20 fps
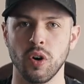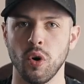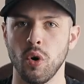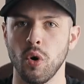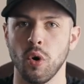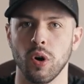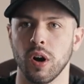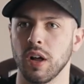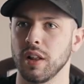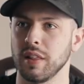
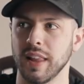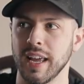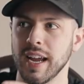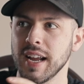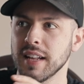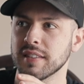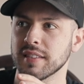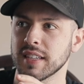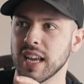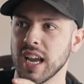Or a
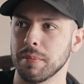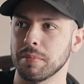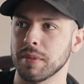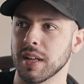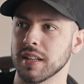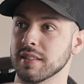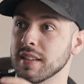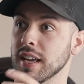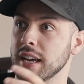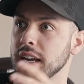landscape
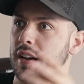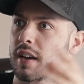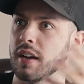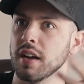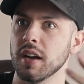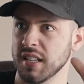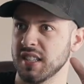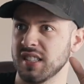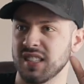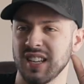that's like
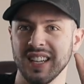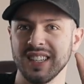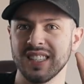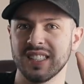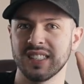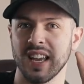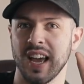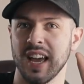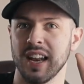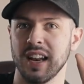a
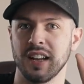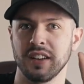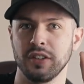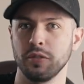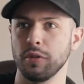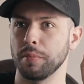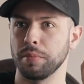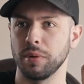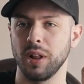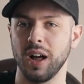sunset and
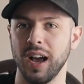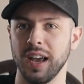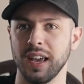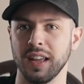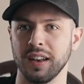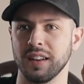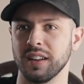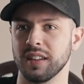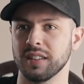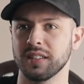you apply
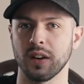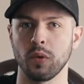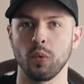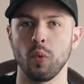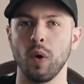it and it's like,